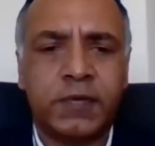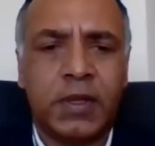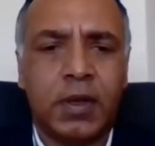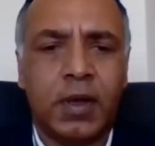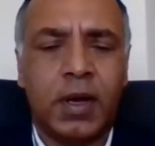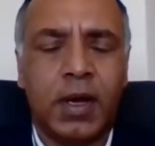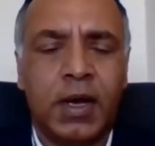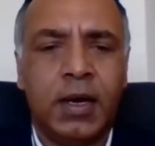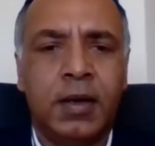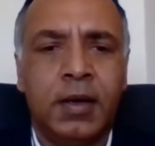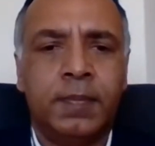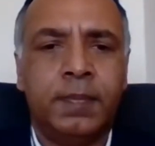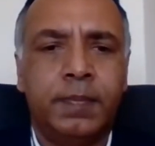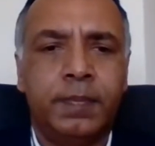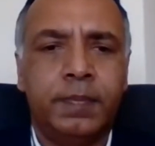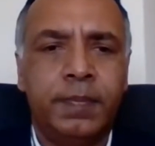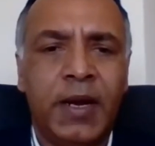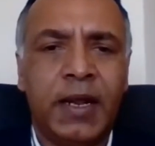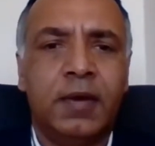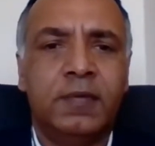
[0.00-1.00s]
of
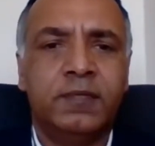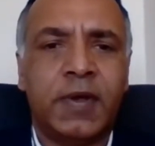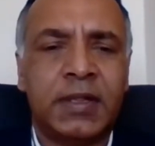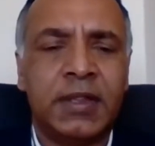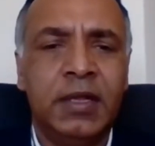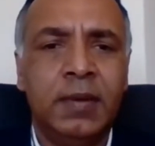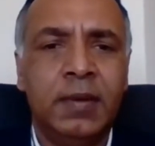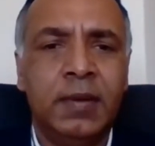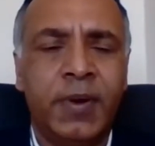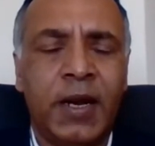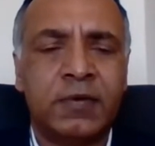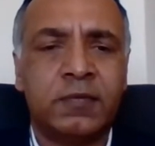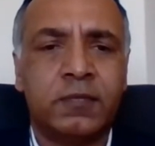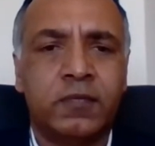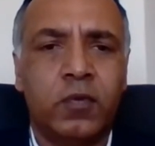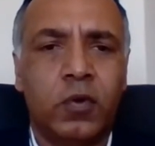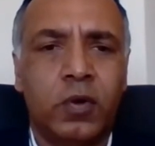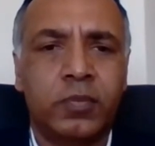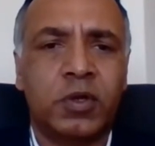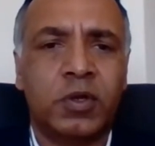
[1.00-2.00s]
the vaccine
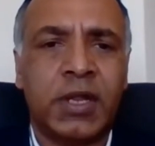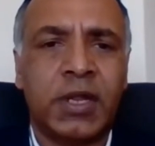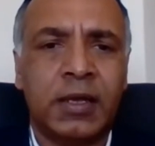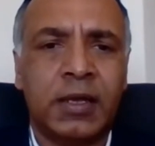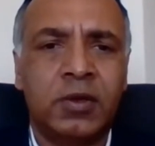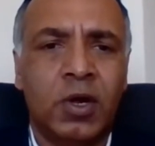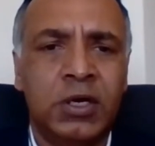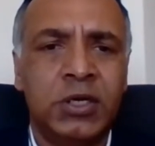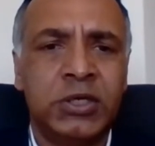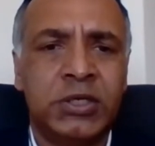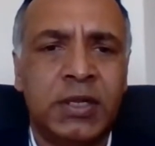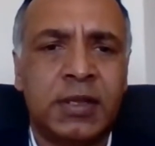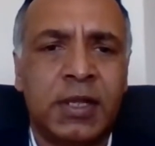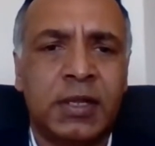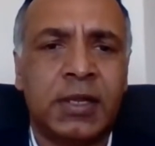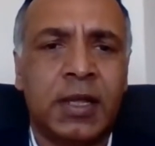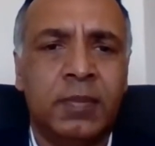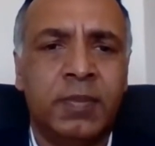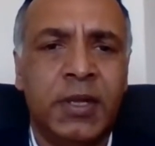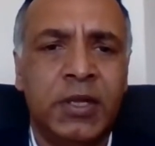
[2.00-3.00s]
platforms or technologies
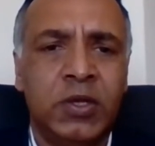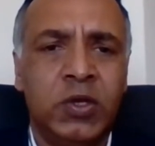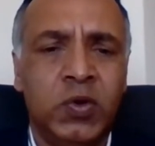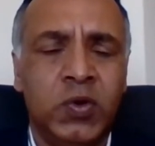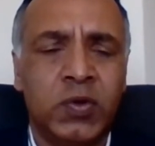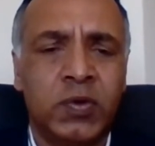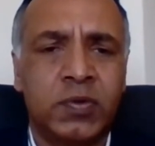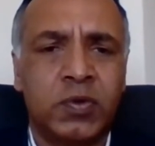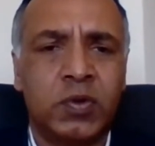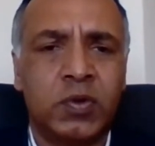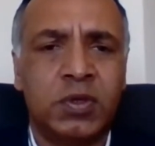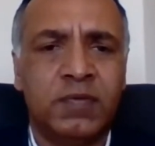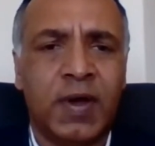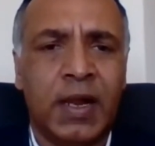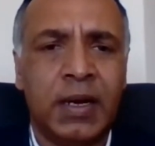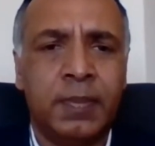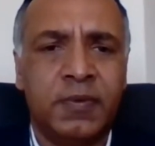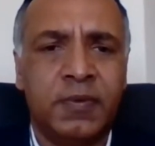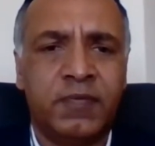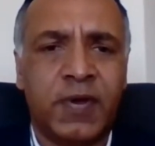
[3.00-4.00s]
that are being used to
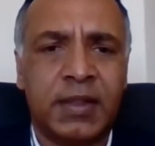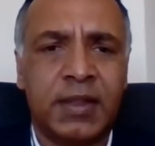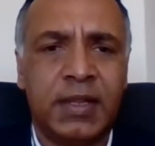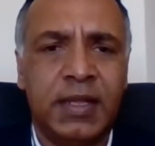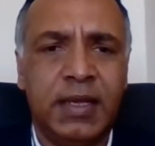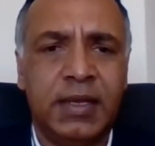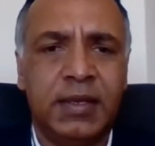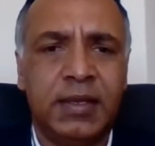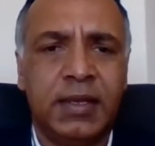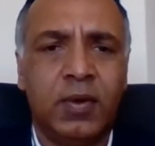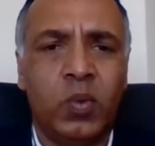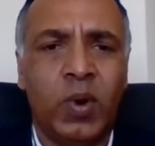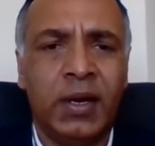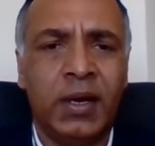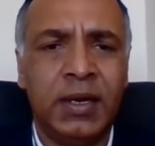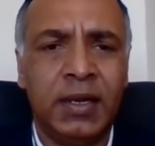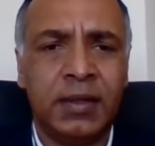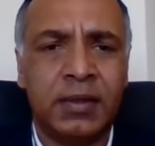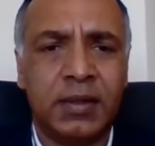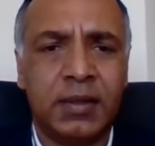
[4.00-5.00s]
develop a vaccine. The
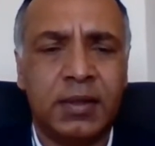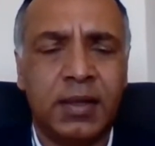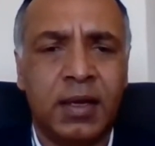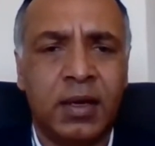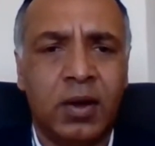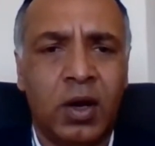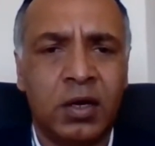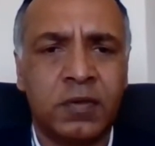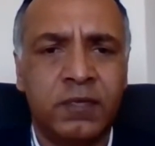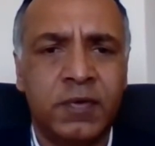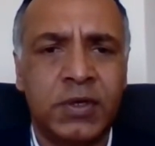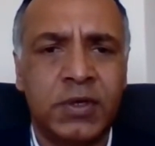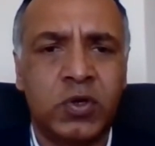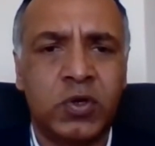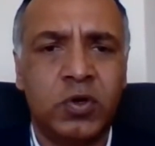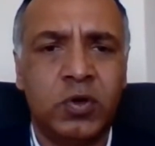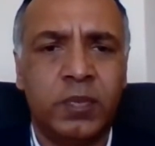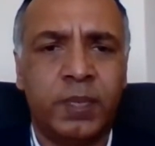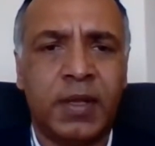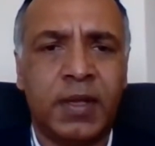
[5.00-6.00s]
one that the
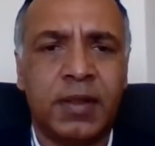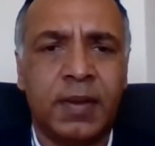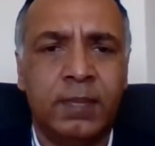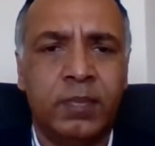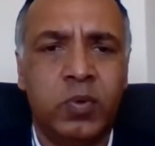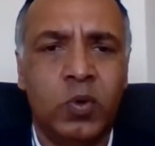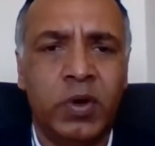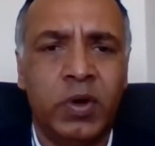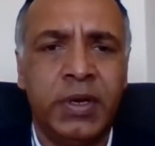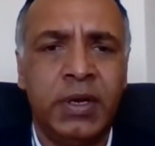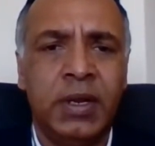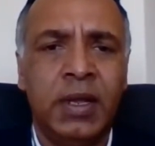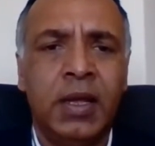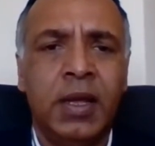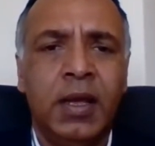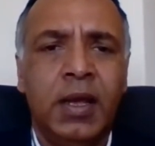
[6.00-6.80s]
Oxford group has employed